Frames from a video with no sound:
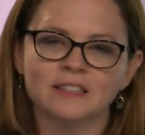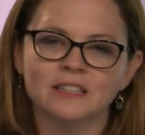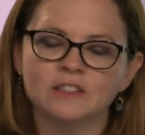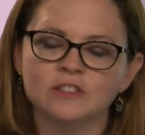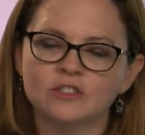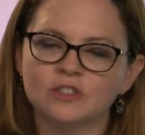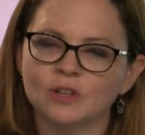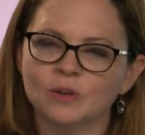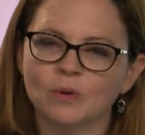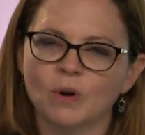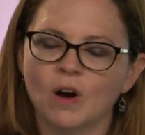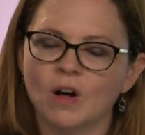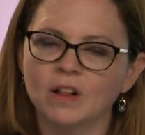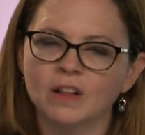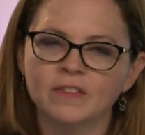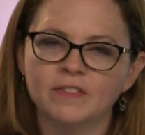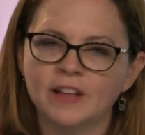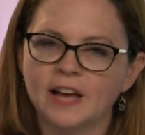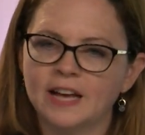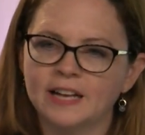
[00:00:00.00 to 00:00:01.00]
And so all
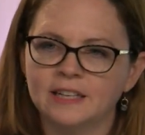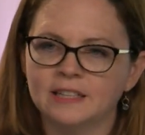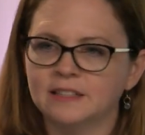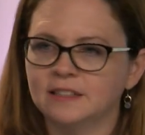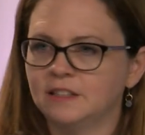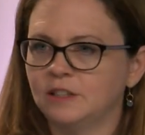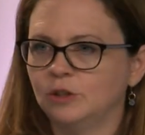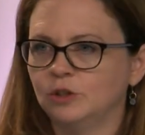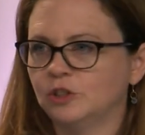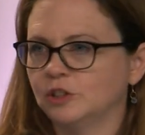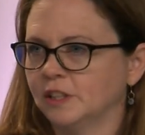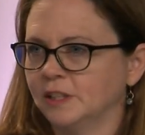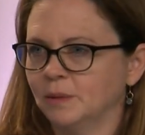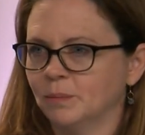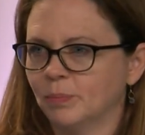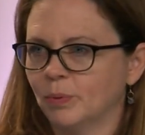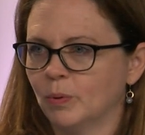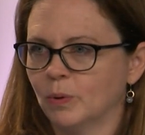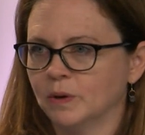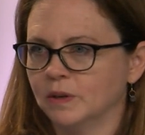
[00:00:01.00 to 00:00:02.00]
of that is hugely
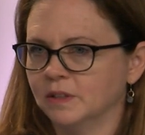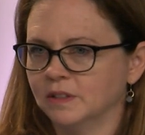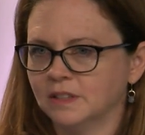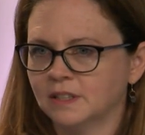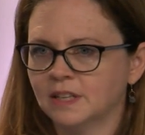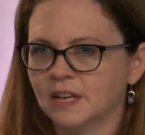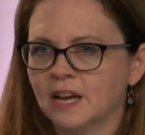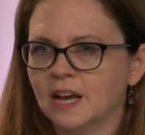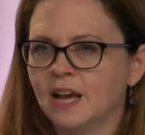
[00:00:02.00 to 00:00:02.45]
important.